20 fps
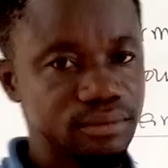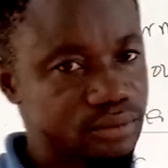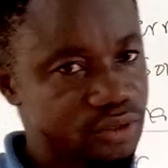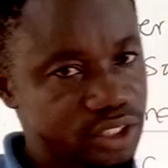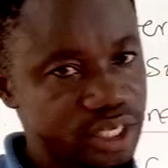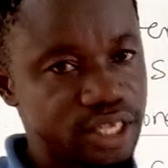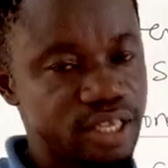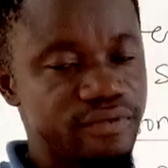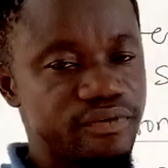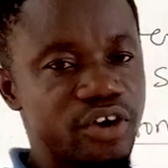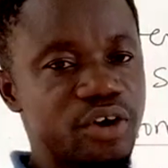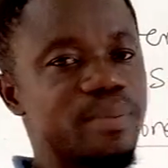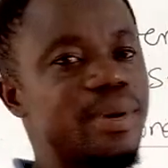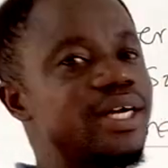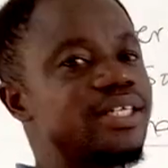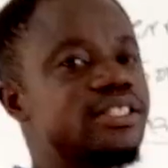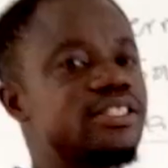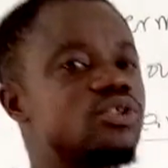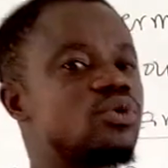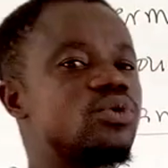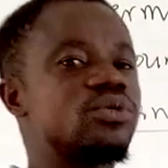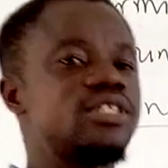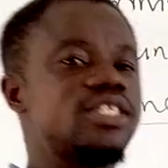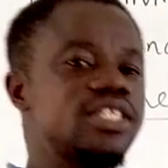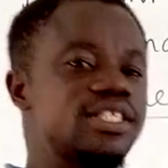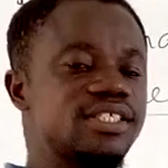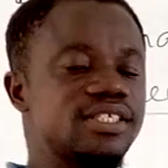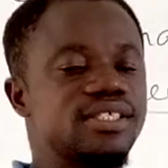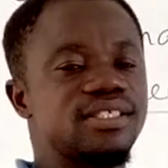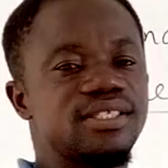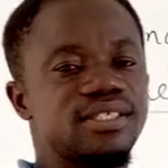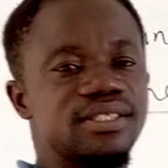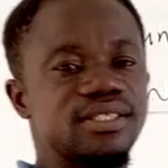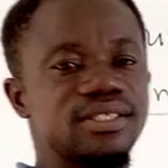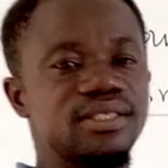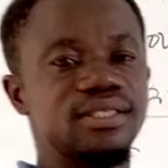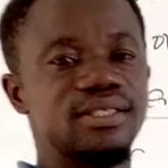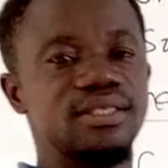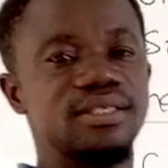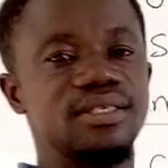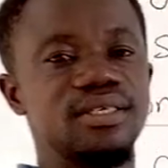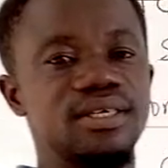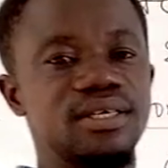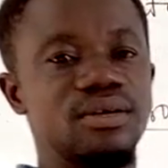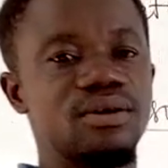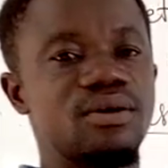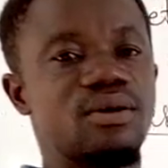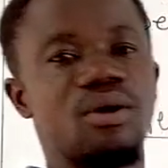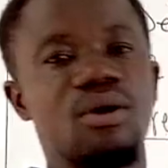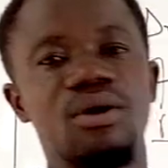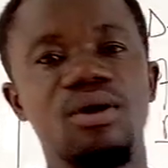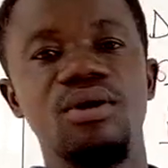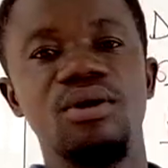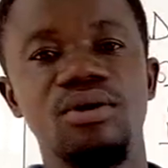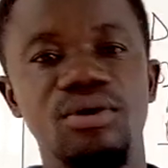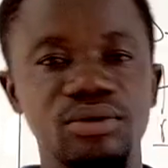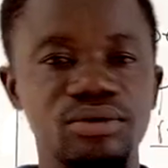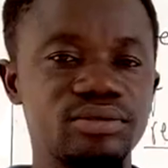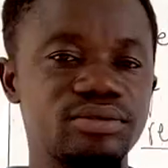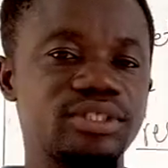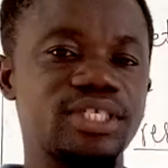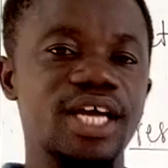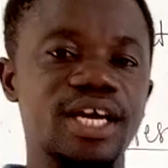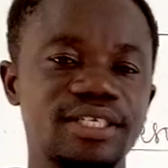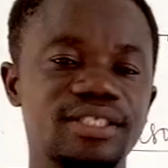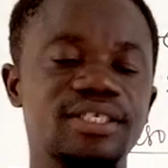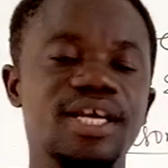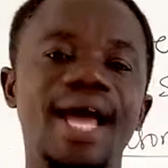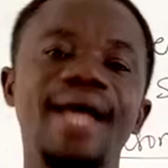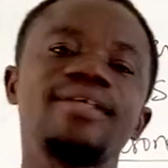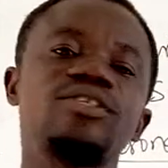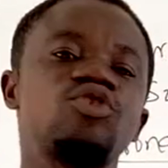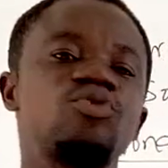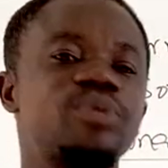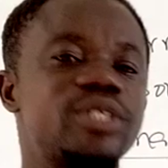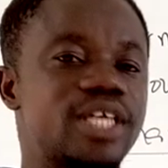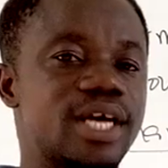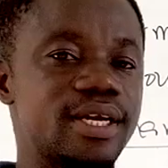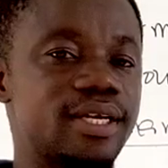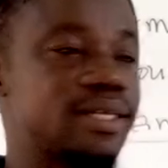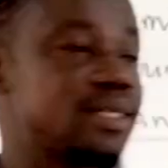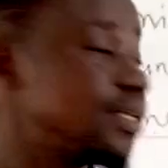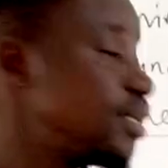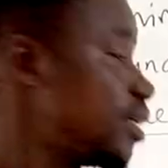Thank you very much. So this is all that has to be done